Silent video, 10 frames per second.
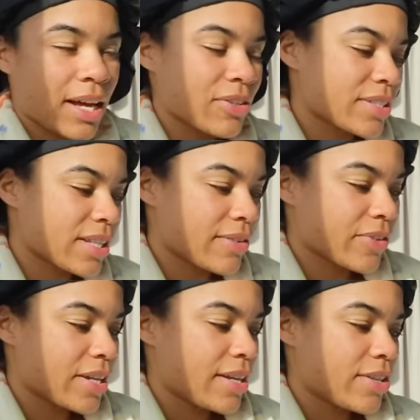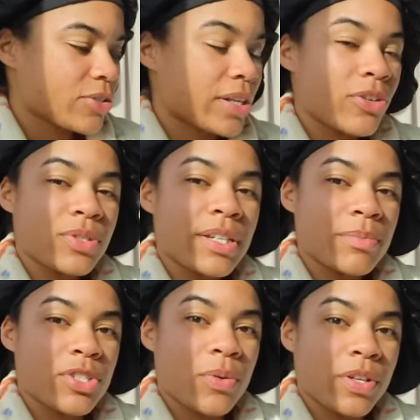out and stuff. So I usually
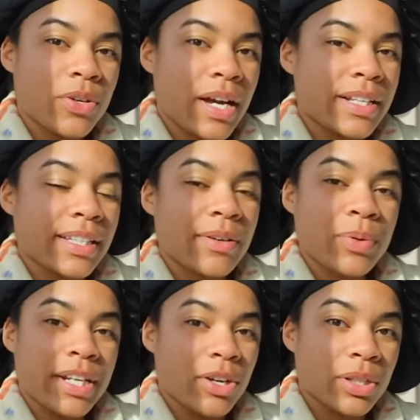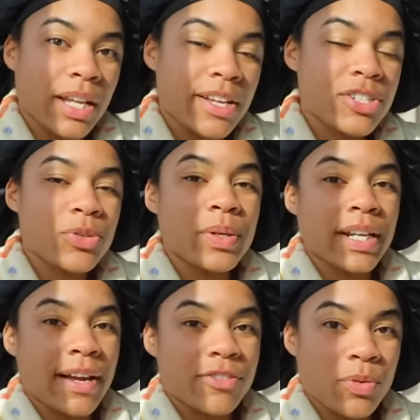am showing you guys like reading on lunch,
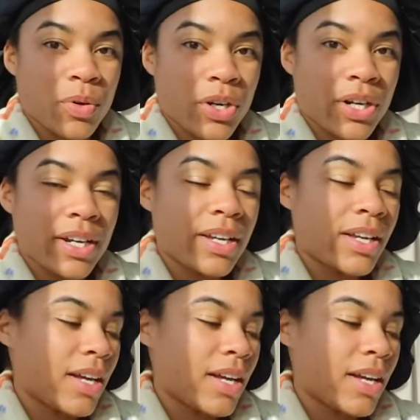reading after work.